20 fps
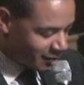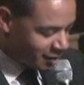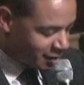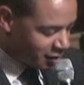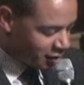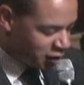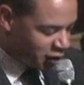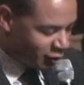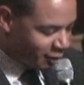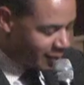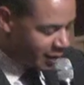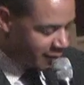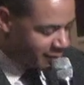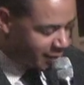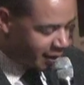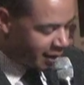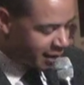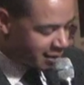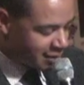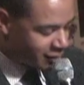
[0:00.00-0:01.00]
You've been
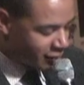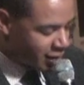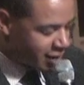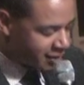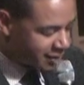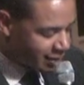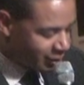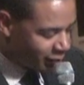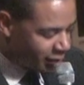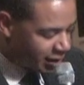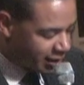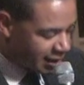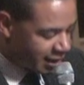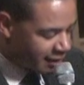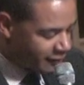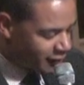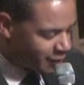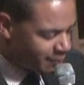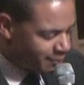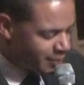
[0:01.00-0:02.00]
better to us than we could
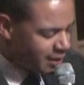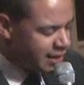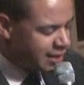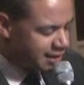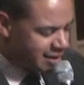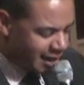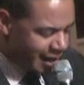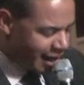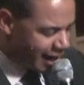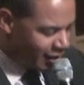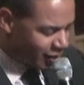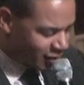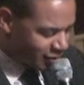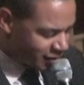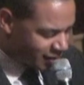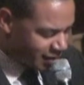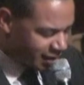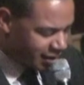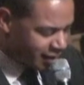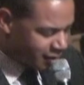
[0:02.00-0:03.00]
ever be to
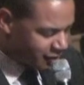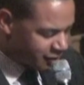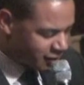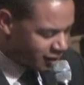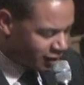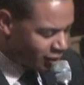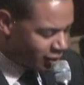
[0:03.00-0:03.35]
ourselves.